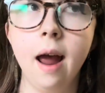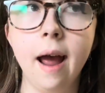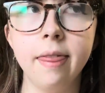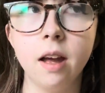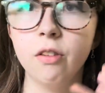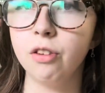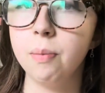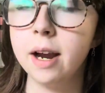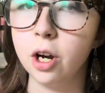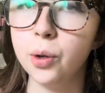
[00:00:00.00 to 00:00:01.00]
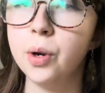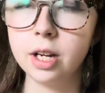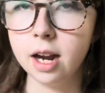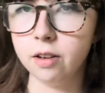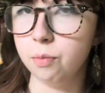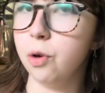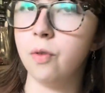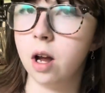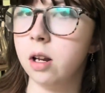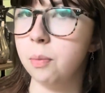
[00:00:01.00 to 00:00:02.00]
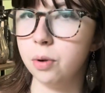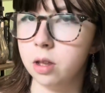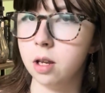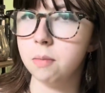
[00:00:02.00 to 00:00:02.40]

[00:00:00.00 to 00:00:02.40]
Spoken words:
And then from there, you can kind of move on and put them